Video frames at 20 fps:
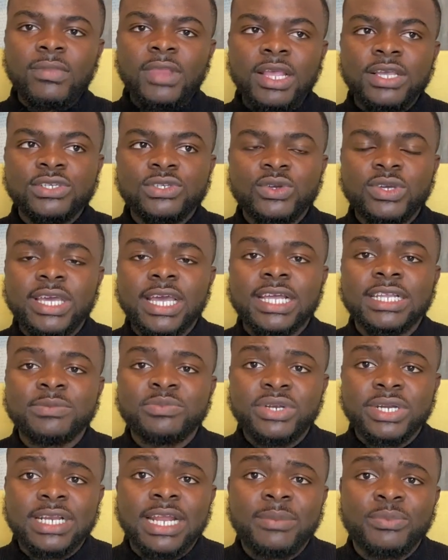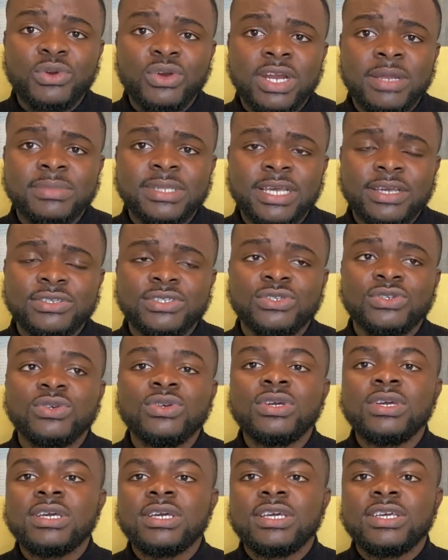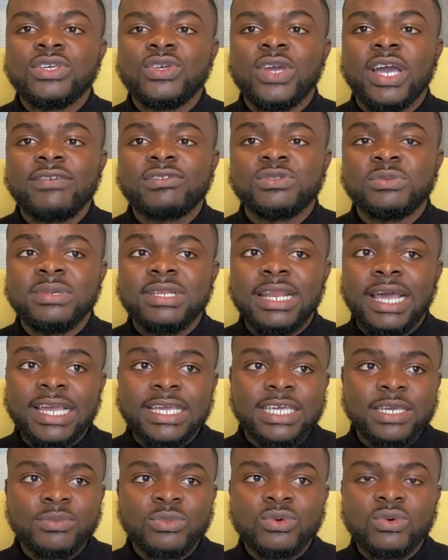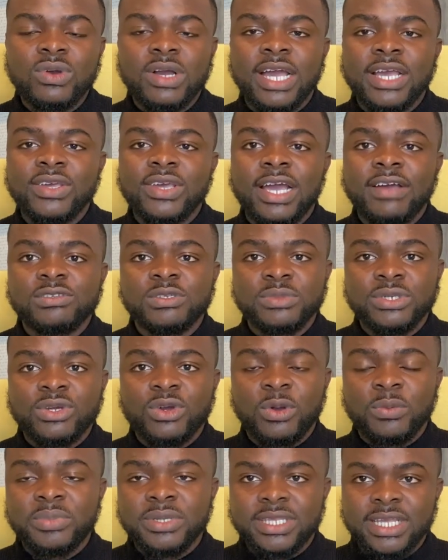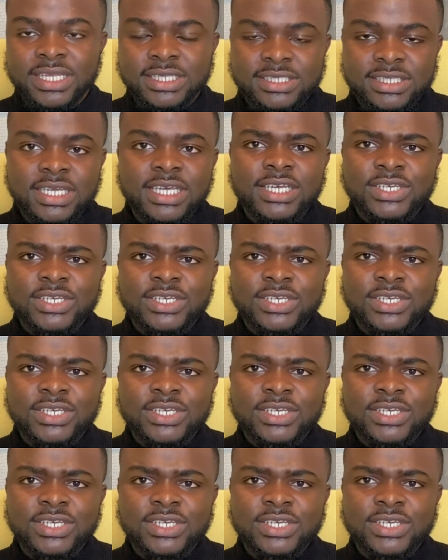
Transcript: So yeah, the Breakline program tells you you have to be likable and you have to be competent.